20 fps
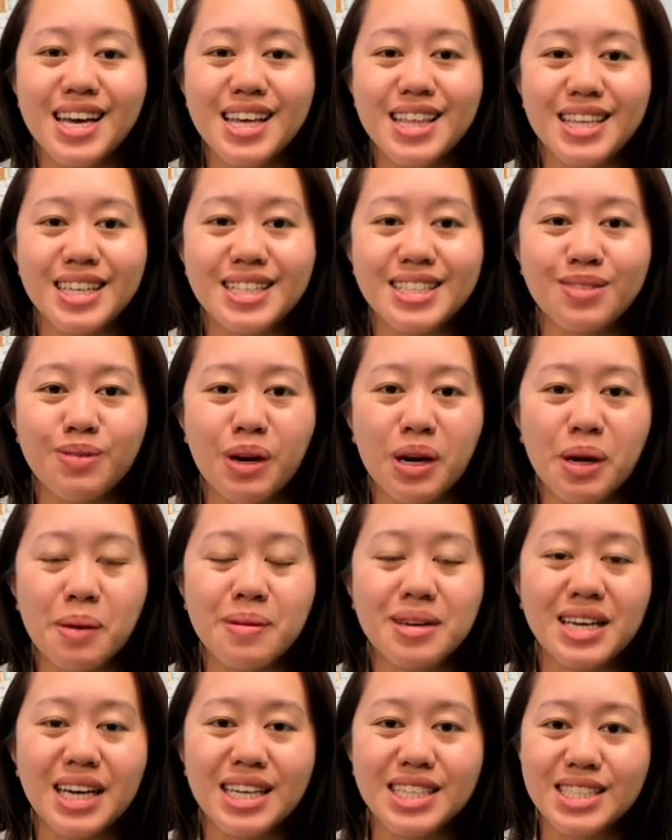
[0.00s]
This
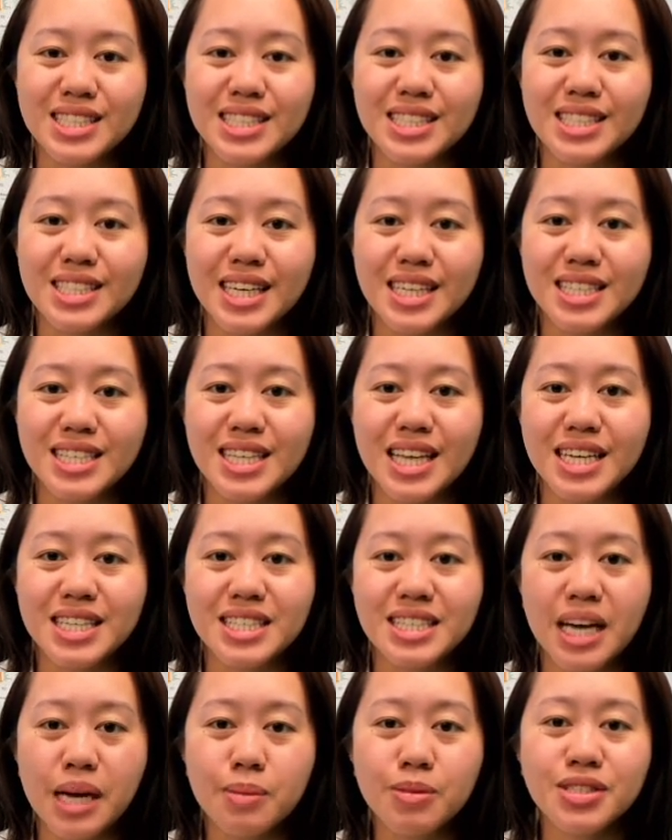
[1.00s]
recommendation states that
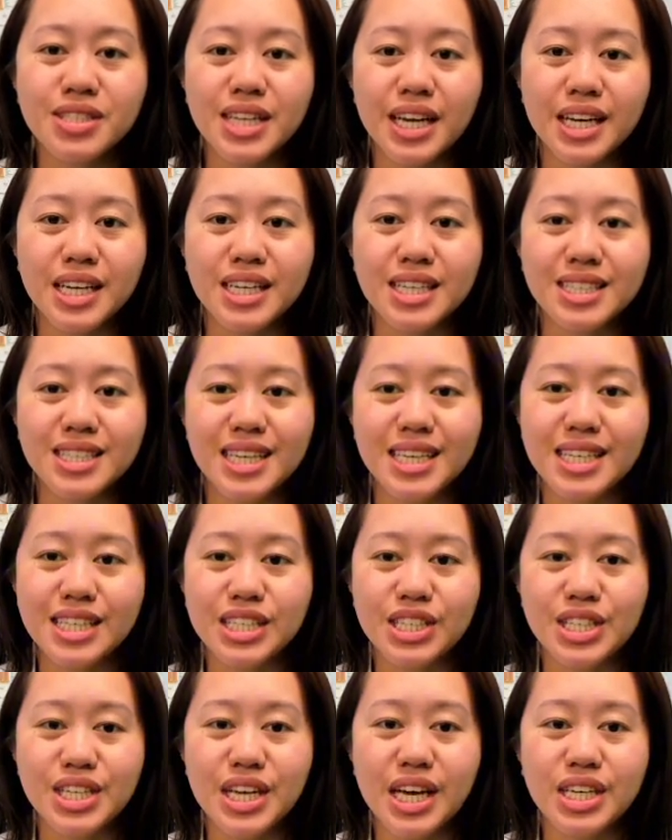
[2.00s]
simultaneous
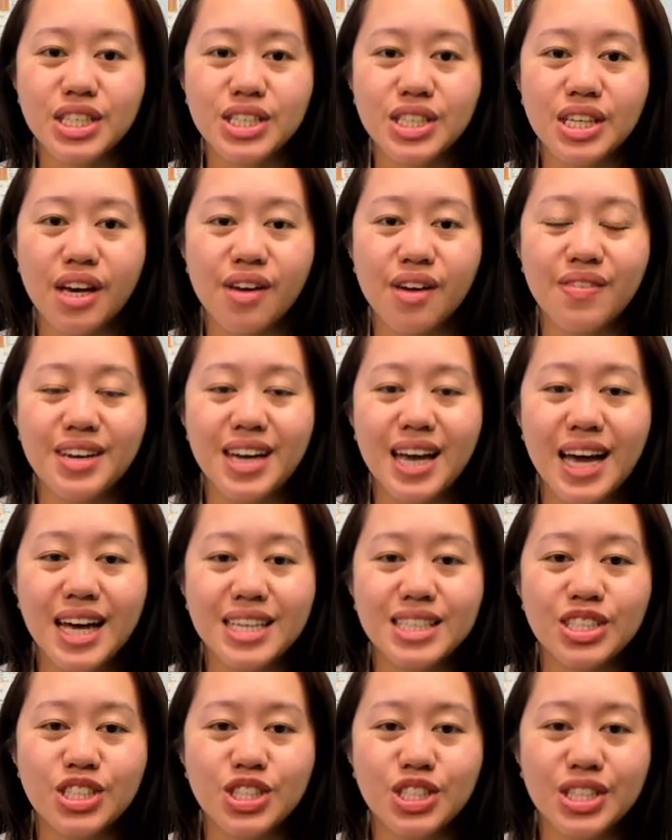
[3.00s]
initiation of an
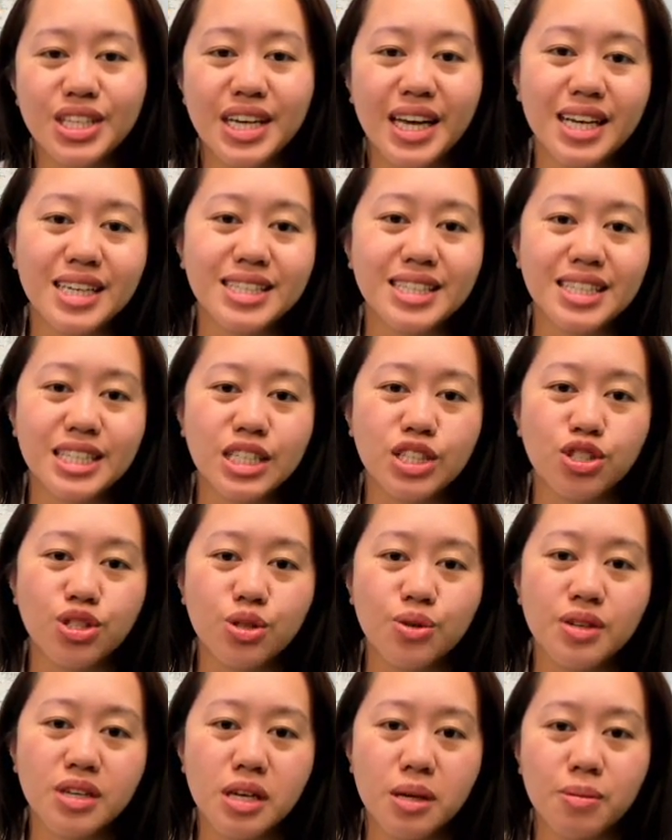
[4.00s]

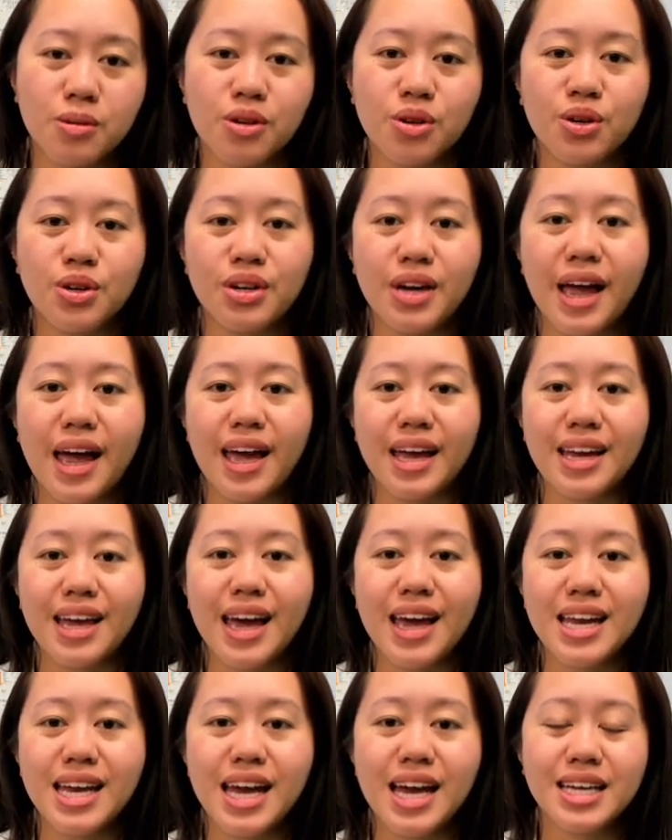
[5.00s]
SGLT2 inhibitor and
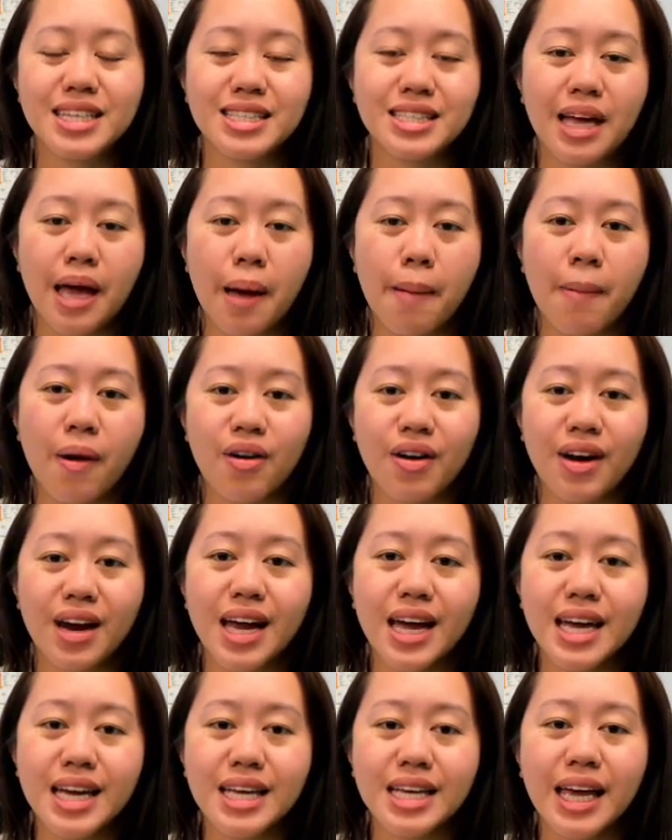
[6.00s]

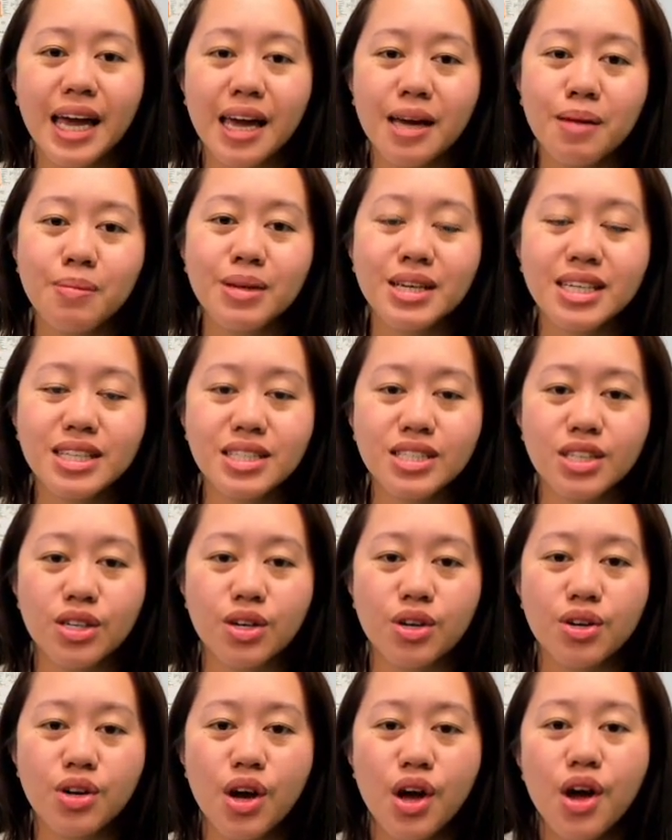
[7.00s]
NSMRA can be
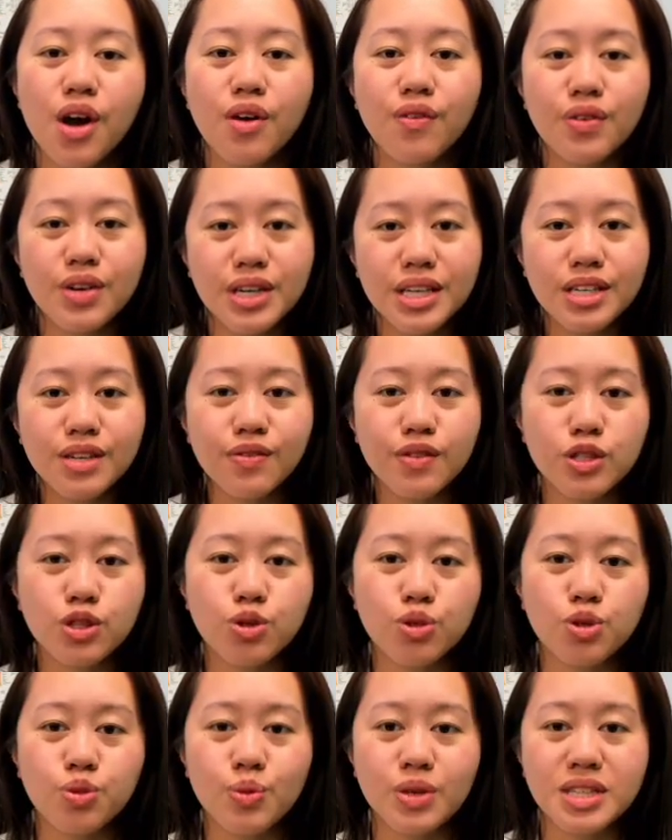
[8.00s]
considered for
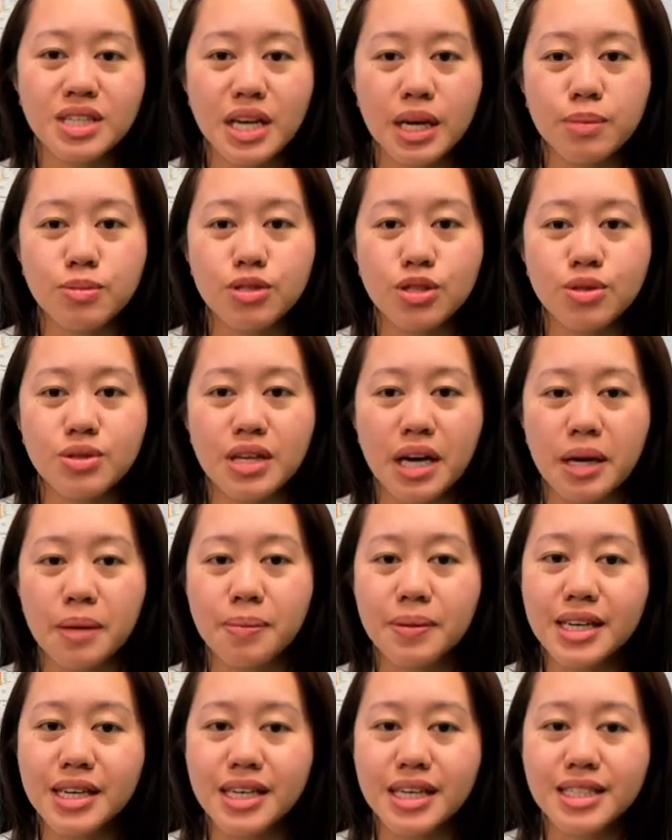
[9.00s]
individuals with type 2
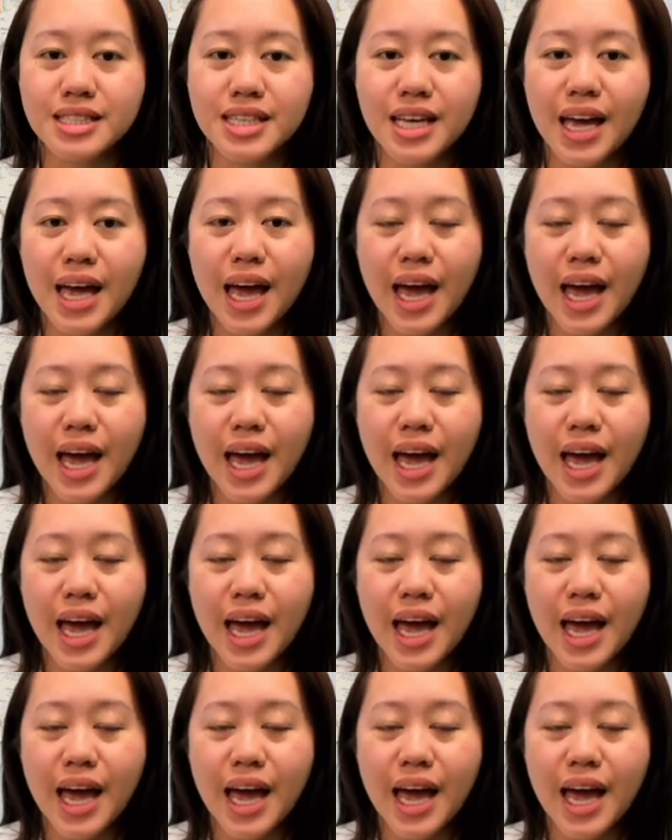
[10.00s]
diabetes